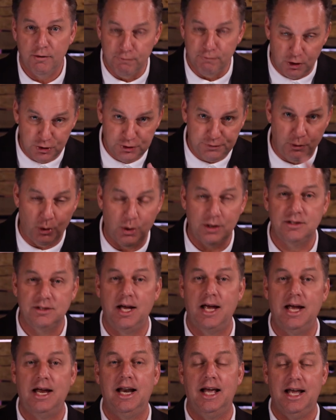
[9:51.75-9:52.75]
Verse
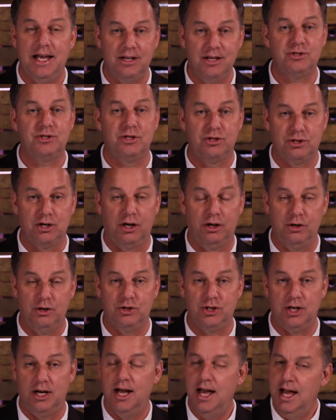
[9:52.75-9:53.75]
14 is the
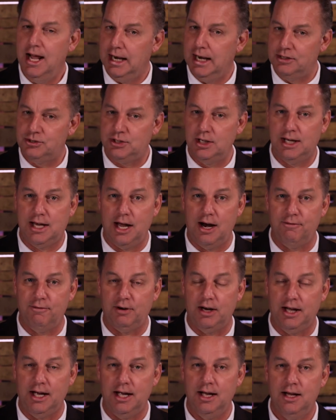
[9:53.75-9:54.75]
solution. Listen
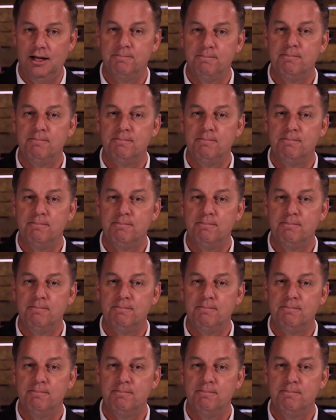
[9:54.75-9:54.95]
carefully.